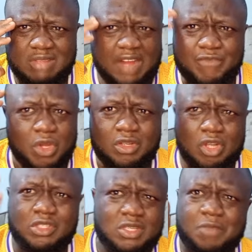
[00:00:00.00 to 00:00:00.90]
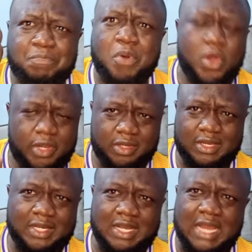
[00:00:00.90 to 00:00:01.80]
have not gotten a
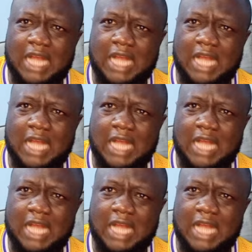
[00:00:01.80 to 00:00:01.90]
point that can